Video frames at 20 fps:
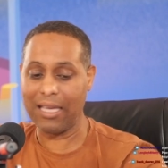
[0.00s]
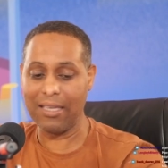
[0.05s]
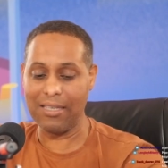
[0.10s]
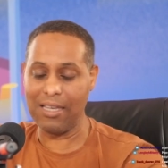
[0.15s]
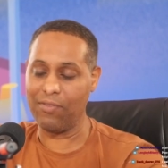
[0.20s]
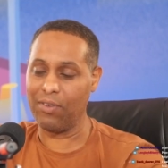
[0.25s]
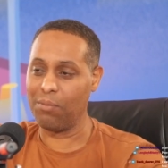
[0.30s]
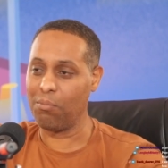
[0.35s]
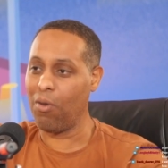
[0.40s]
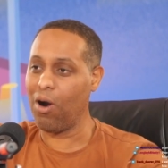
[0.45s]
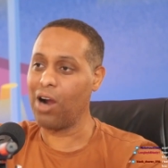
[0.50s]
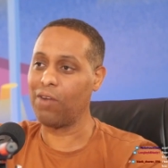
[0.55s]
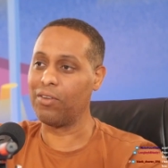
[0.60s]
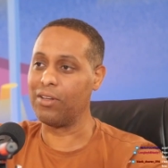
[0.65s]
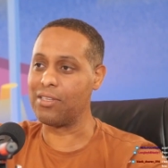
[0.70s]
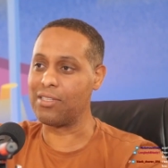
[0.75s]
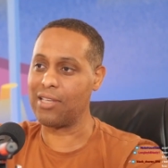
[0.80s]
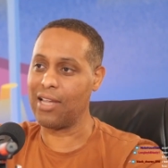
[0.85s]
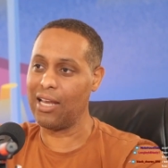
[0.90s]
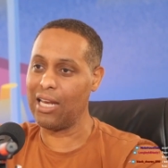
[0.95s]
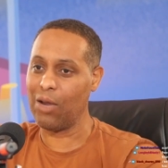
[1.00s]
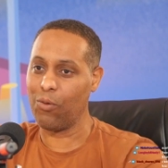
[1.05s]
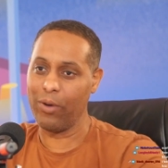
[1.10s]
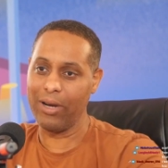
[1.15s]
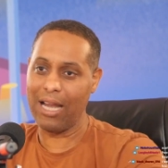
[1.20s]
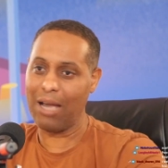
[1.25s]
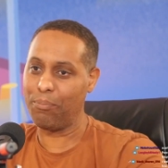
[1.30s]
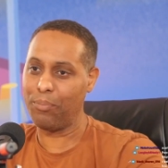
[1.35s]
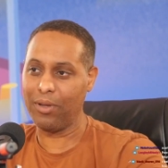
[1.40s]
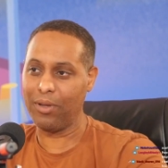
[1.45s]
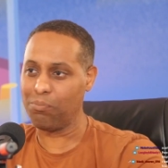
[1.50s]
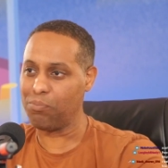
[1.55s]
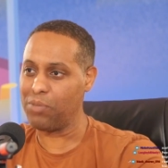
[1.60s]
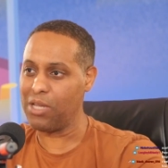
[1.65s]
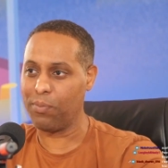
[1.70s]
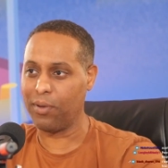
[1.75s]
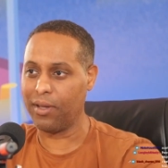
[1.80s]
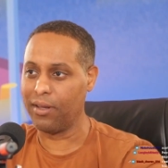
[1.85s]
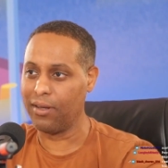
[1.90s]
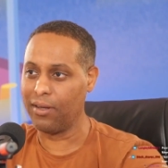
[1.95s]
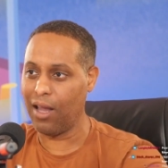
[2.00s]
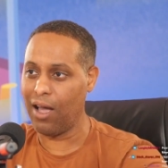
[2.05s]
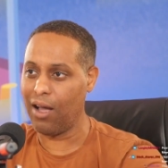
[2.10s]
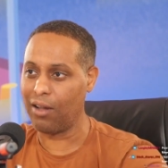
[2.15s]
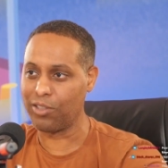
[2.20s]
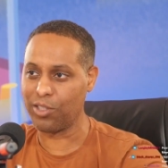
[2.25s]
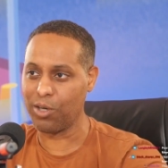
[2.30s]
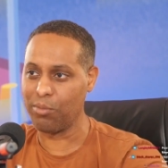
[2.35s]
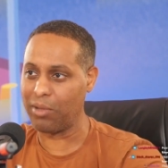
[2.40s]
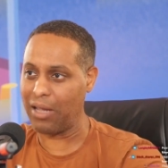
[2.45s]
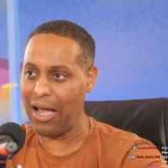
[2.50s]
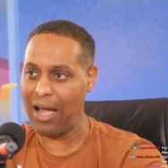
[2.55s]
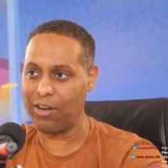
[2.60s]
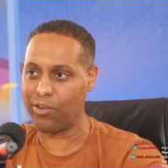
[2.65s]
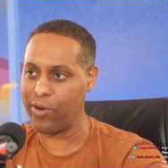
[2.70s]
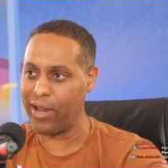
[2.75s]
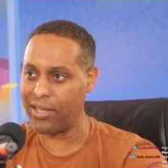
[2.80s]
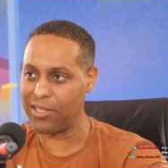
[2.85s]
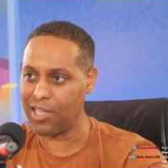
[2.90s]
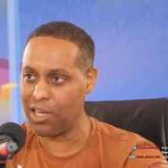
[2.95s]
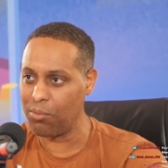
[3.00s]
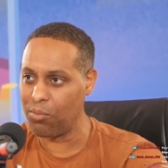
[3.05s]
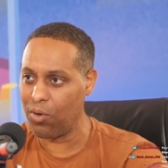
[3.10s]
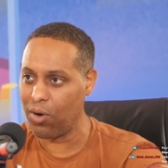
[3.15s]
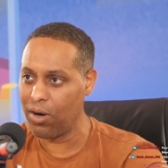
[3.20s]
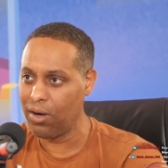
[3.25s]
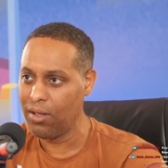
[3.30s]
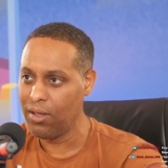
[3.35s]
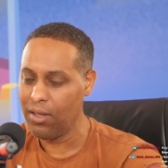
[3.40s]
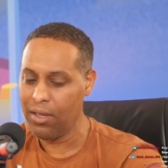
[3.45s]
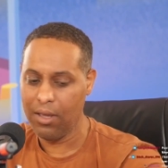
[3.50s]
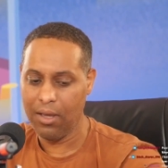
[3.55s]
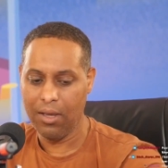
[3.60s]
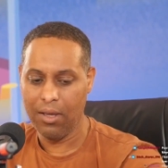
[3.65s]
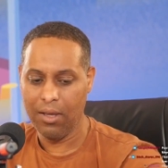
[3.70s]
that because even Marvel is saying that we're not putting people in long term contracts anymore. Yeah,